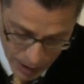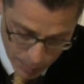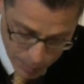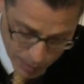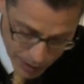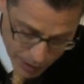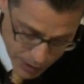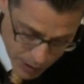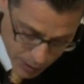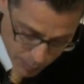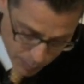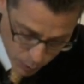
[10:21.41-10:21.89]

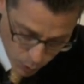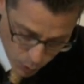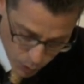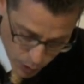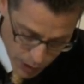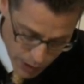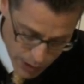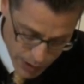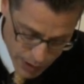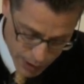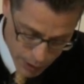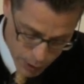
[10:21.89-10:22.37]
But it's
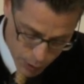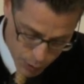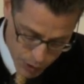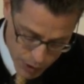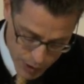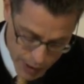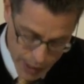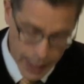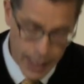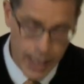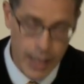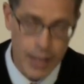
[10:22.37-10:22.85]
important to
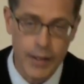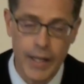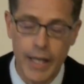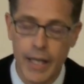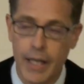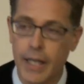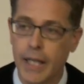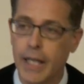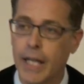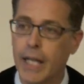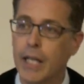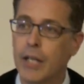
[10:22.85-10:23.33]
understand
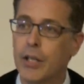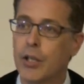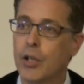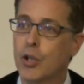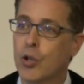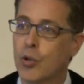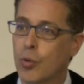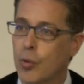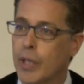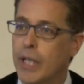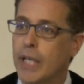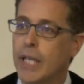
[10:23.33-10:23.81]
that in the
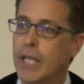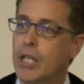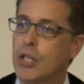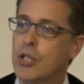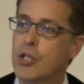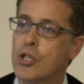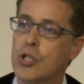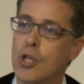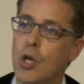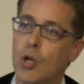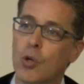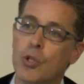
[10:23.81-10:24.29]
Greek,
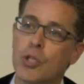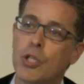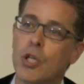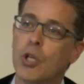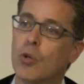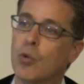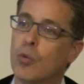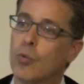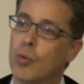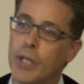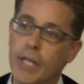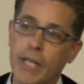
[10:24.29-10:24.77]

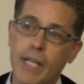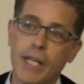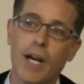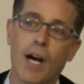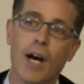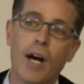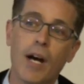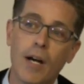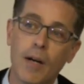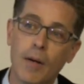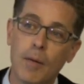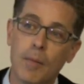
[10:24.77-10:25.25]

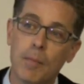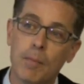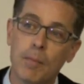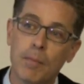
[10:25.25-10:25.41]
soteria